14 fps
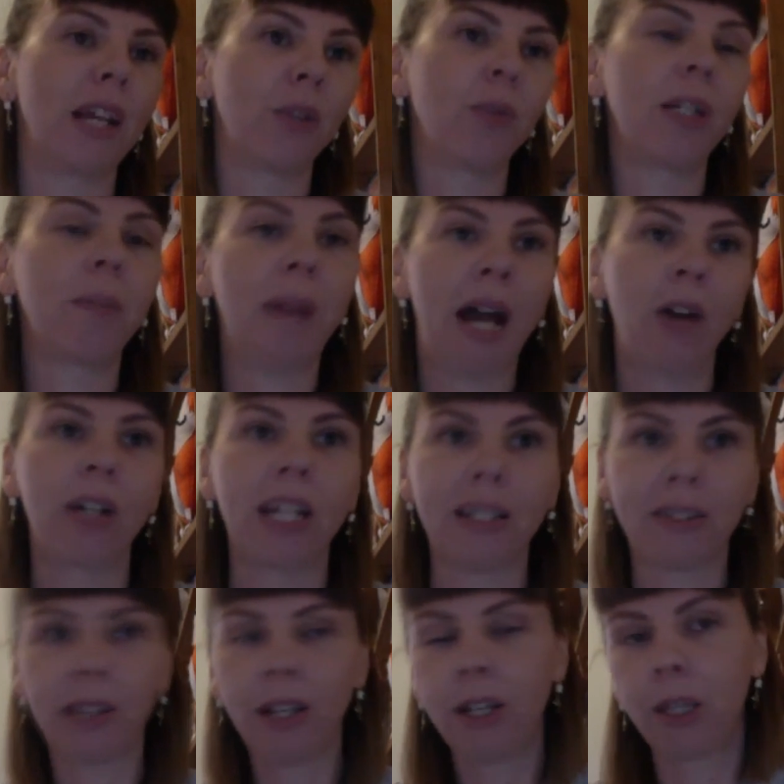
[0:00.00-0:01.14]
So it really
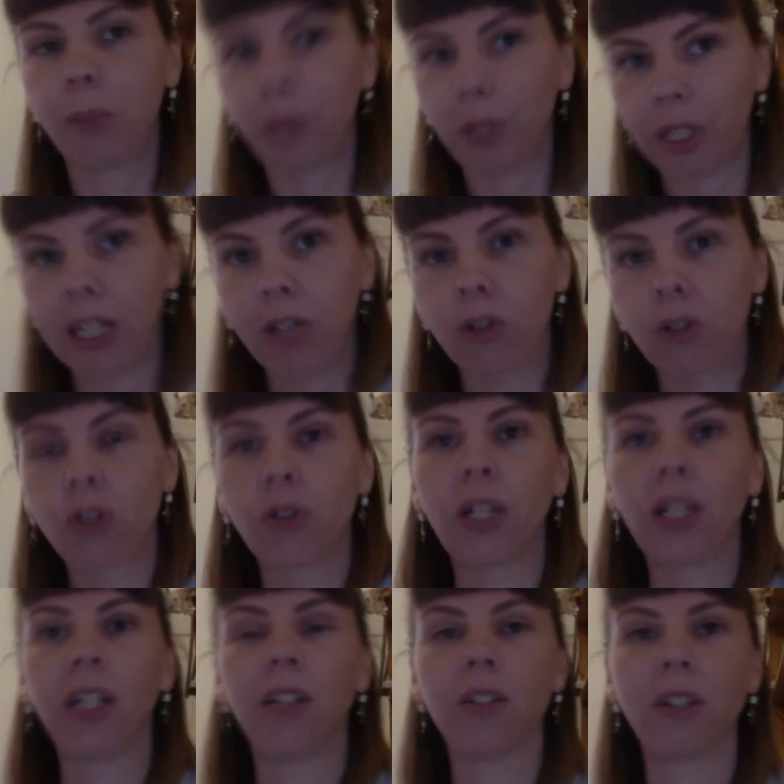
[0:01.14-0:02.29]
parodies the beauty
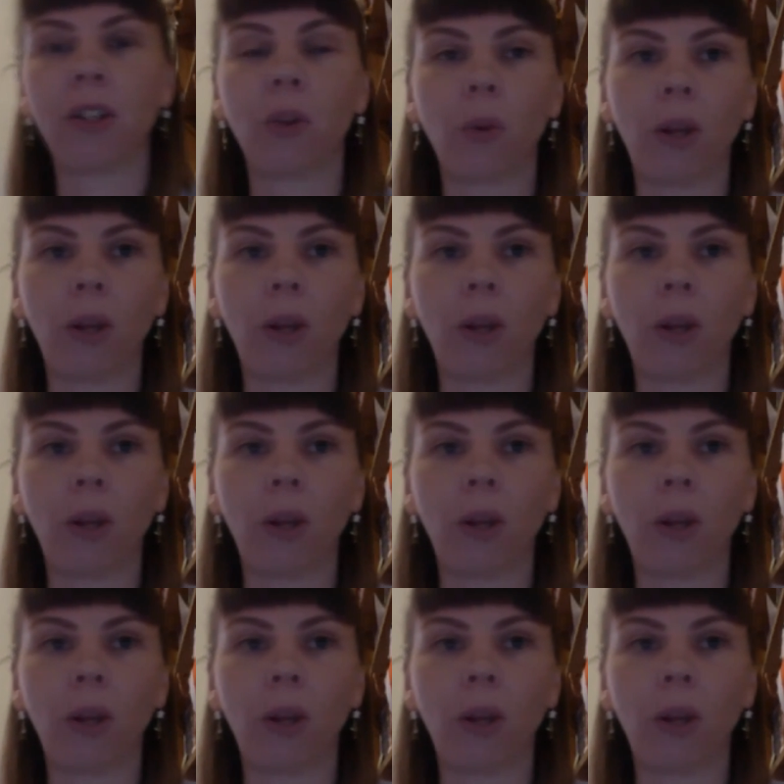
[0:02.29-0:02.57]
industry and